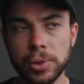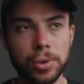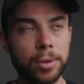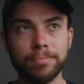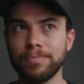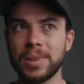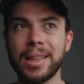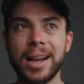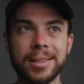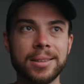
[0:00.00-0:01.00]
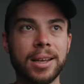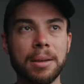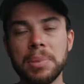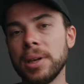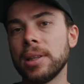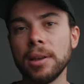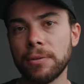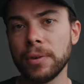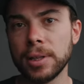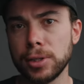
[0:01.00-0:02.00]
So not a big
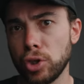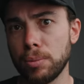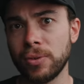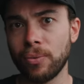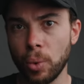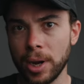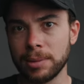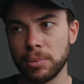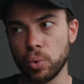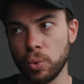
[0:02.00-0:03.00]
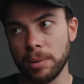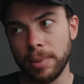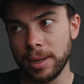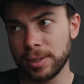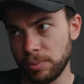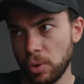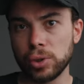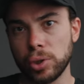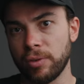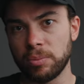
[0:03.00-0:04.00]
difference in terms of weight between my small
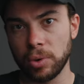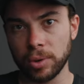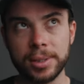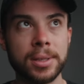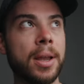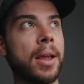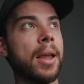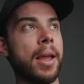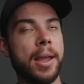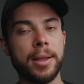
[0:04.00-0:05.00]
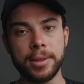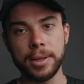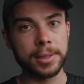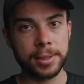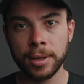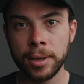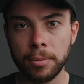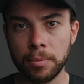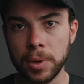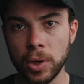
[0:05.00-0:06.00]
softbox and this
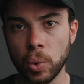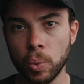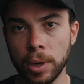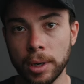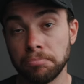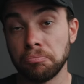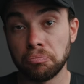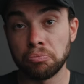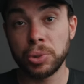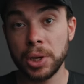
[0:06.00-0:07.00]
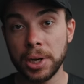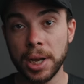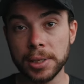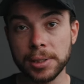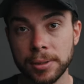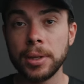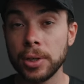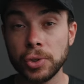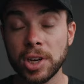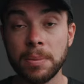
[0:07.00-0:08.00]
big one. Pretty nice. Now
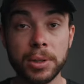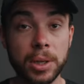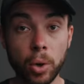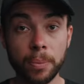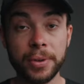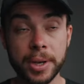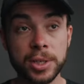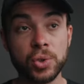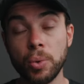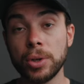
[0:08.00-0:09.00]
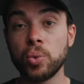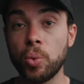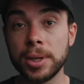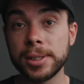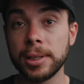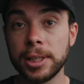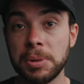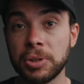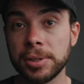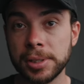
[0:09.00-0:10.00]
let's talk about the obvious 120
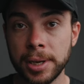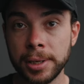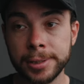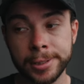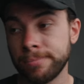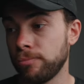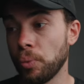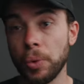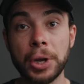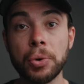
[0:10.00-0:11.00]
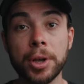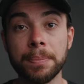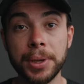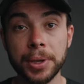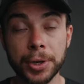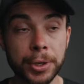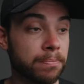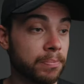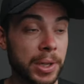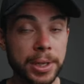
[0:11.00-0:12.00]
centimeter size, why going
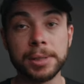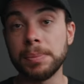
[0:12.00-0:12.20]
bigger is